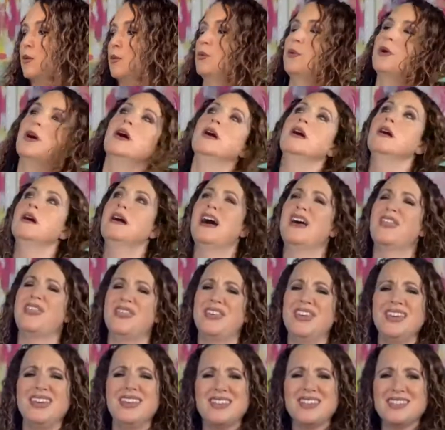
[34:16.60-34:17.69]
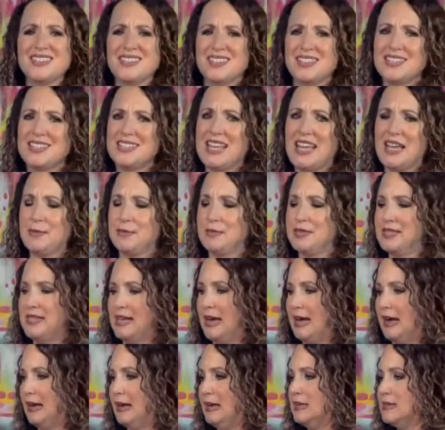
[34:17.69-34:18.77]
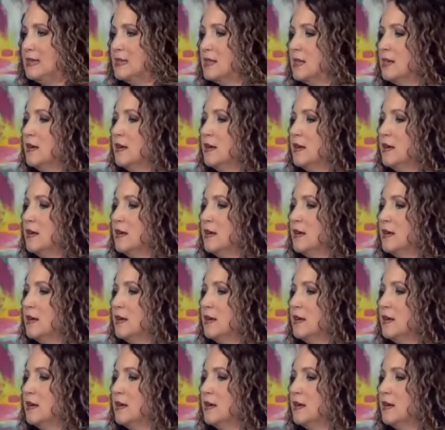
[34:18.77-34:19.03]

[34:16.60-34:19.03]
I think it's the same size.